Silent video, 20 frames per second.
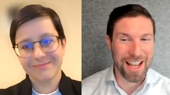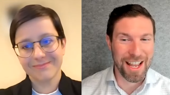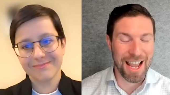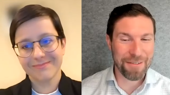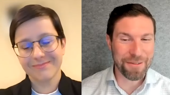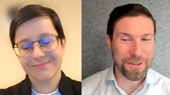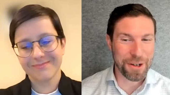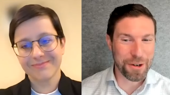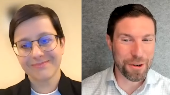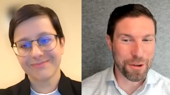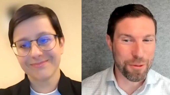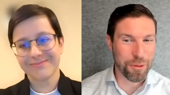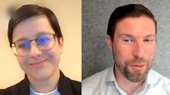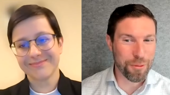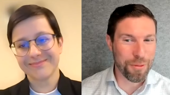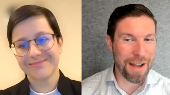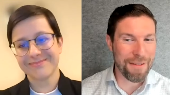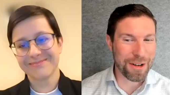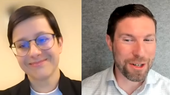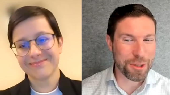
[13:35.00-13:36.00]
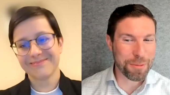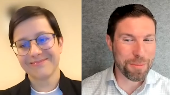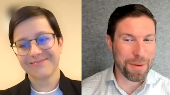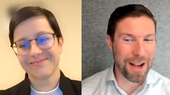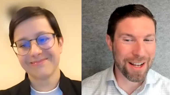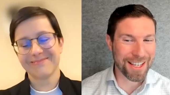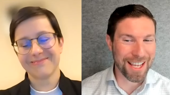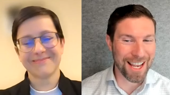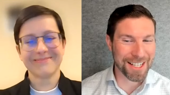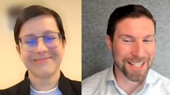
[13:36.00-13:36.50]
Speaker 1: After 500
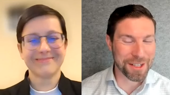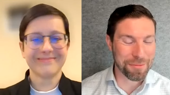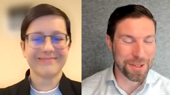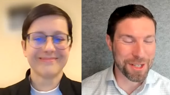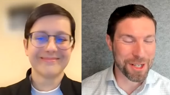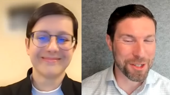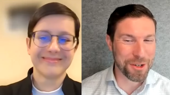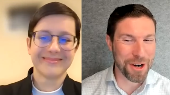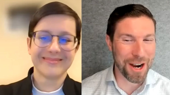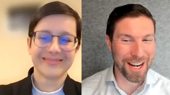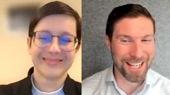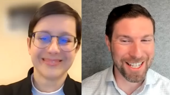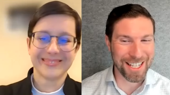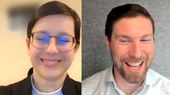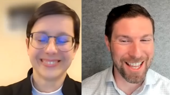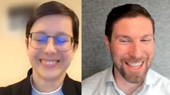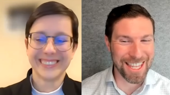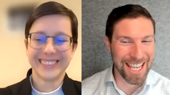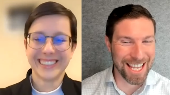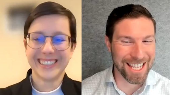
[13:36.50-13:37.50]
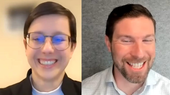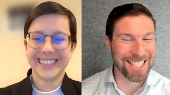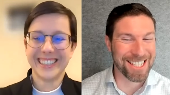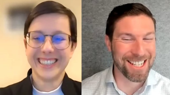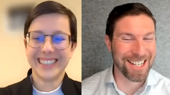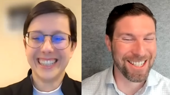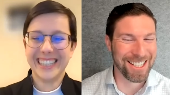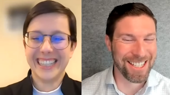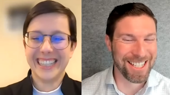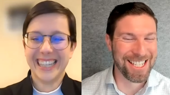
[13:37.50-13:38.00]
podcasts, I'm still tracking down the
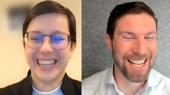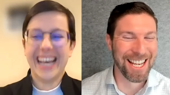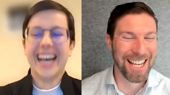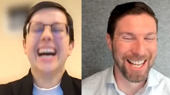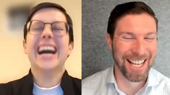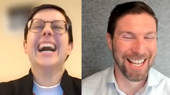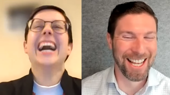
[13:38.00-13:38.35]
answers.